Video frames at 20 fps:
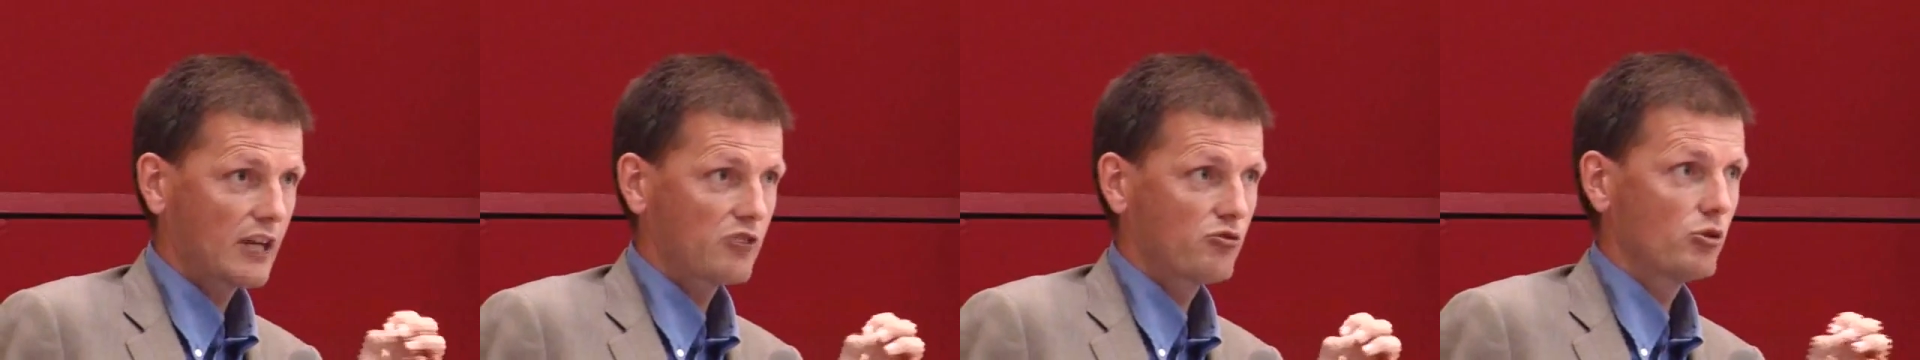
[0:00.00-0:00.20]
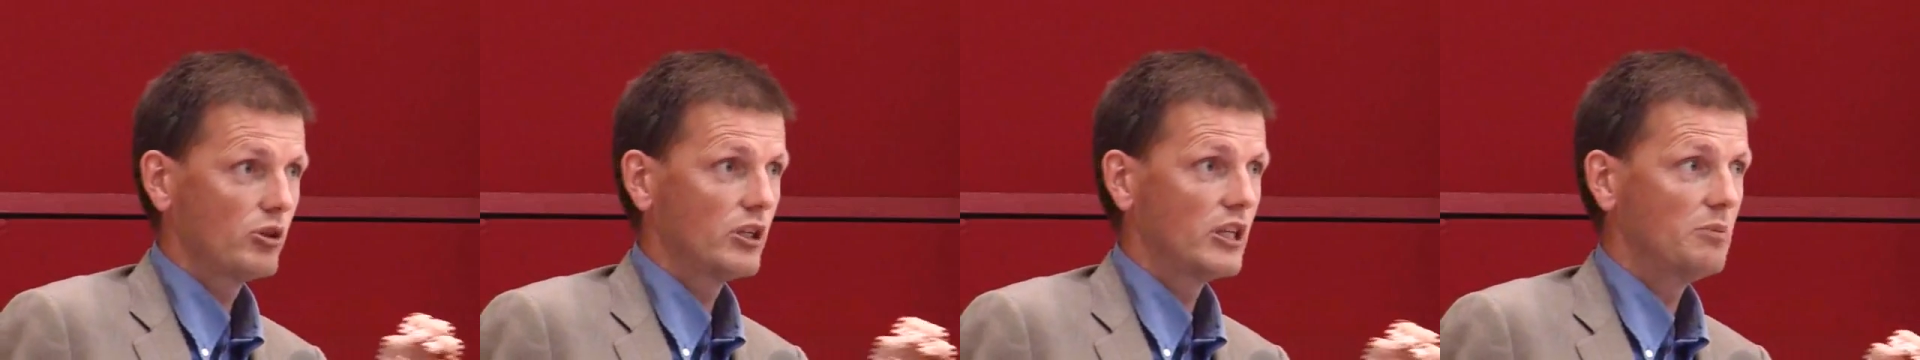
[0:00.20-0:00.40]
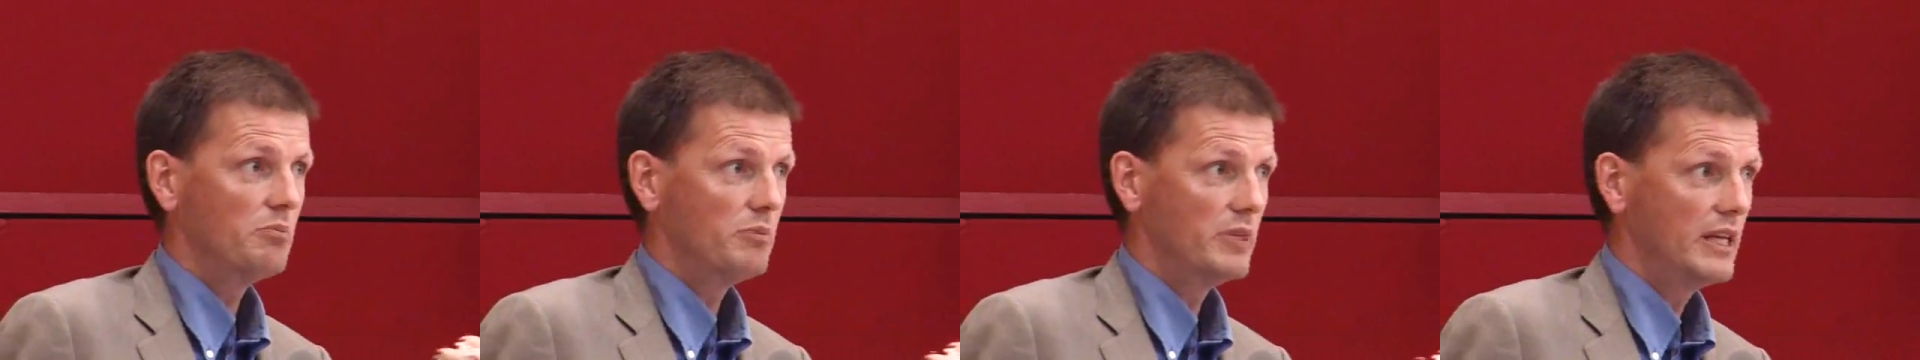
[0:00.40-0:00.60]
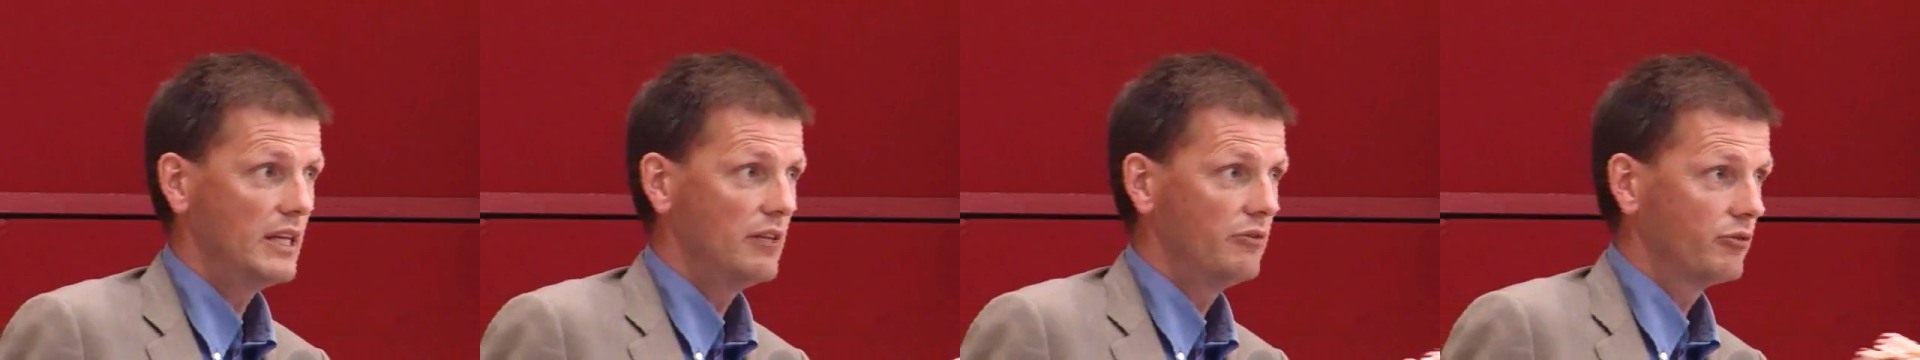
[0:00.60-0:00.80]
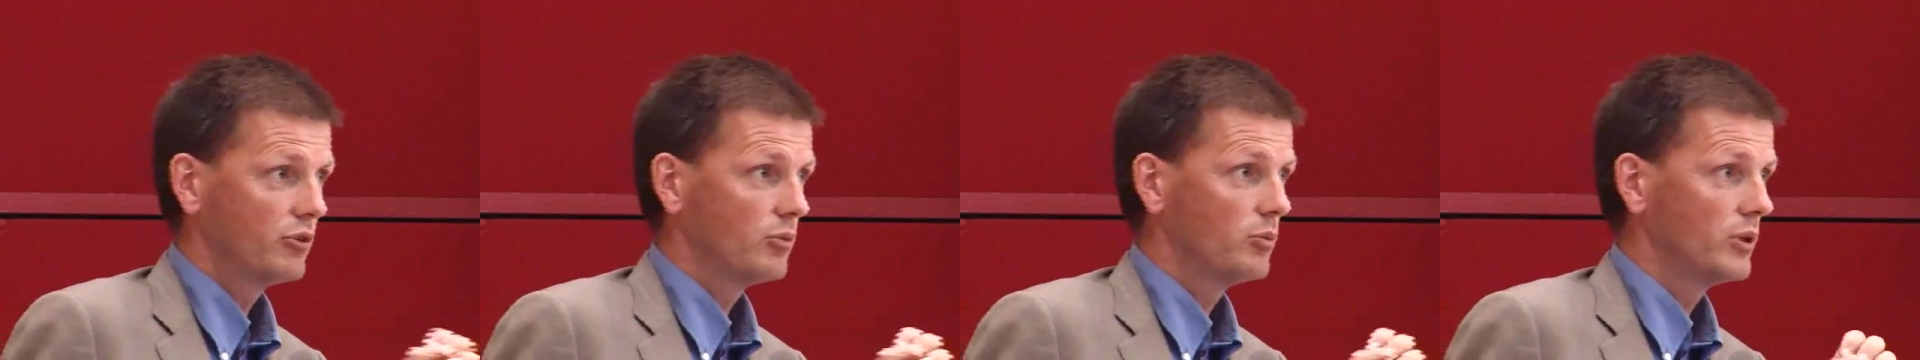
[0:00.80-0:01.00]
actually
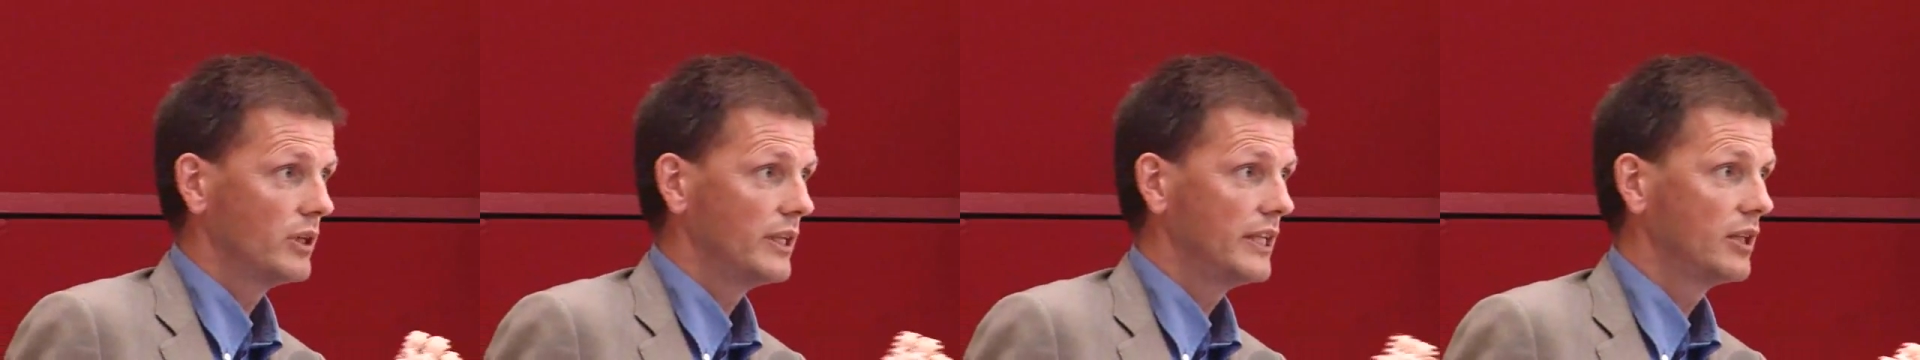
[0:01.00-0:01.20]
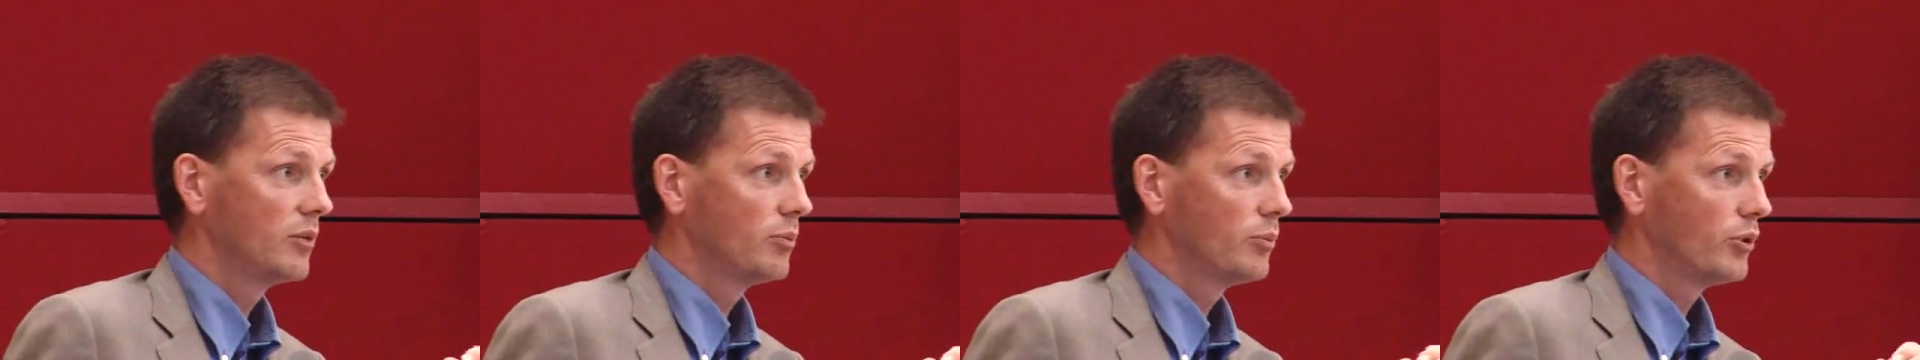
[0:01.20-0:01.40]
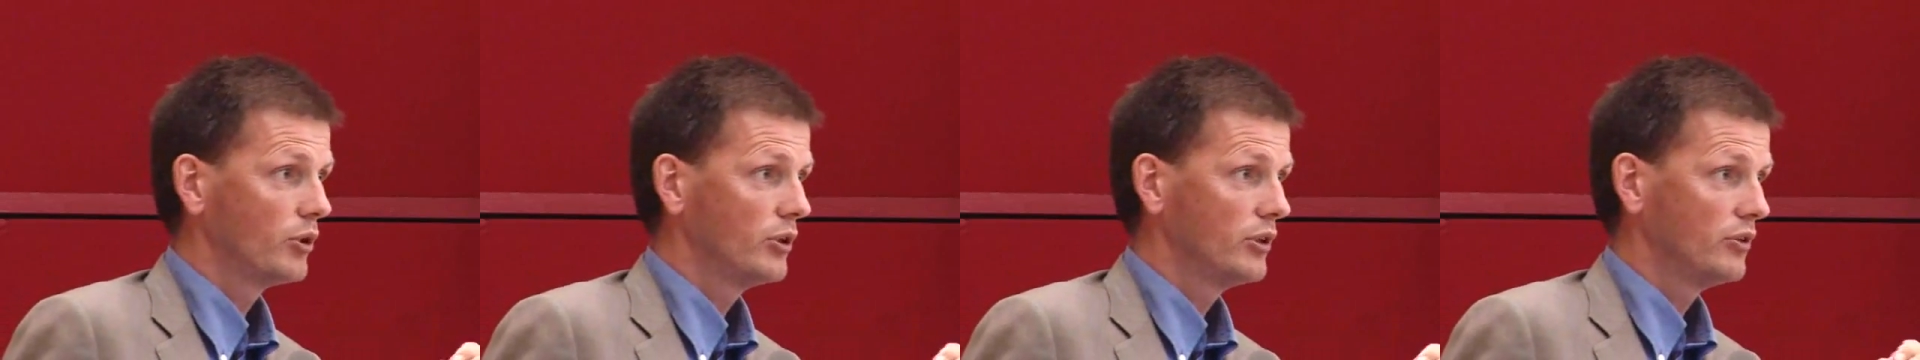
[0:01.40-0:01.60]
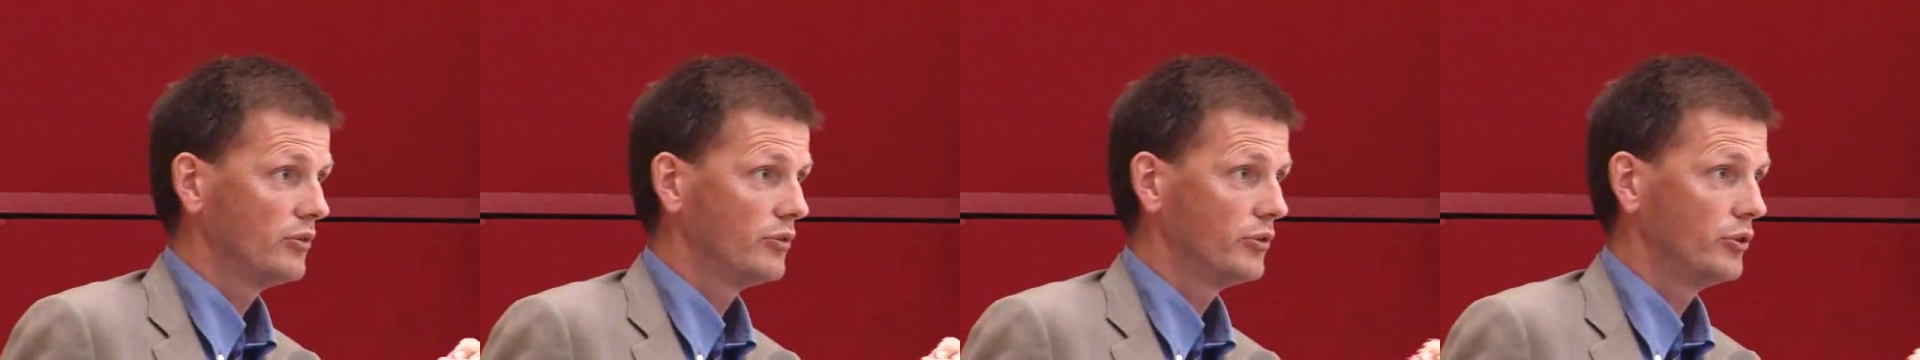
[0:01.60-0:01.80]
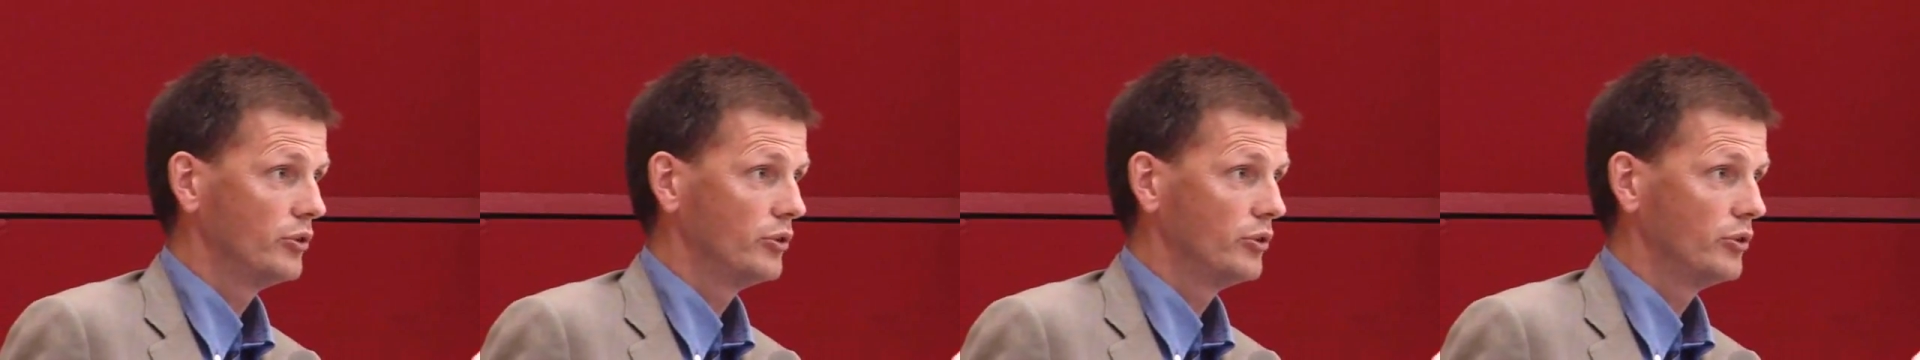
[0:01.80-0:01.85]
mean from a legal point